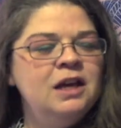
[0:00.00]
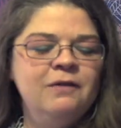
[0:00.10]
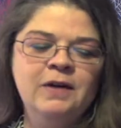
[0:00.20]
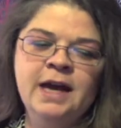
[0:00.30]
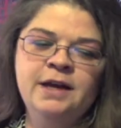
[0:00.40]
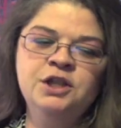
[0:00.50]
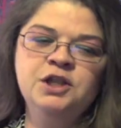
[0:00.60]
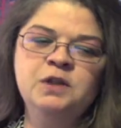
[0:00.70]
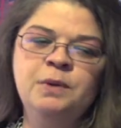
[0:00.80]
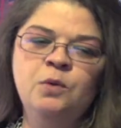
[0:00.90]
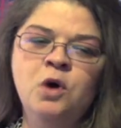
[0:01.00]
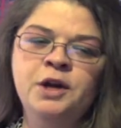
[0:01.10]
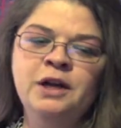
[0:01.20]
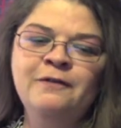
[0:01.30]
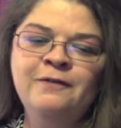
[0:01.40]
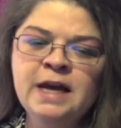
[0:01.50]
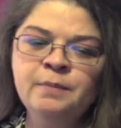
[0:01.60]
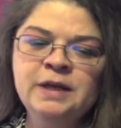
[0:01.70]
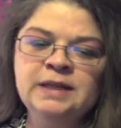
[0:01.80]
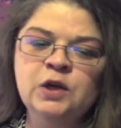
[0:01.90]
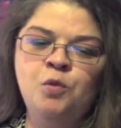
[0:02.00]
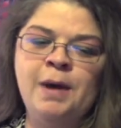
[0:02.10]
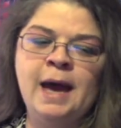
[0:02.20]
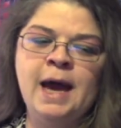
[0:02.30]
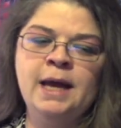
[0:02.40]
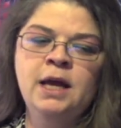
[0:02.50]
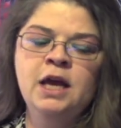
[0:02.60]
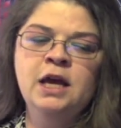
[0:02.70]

if I hadn't just been wanting a family so bad,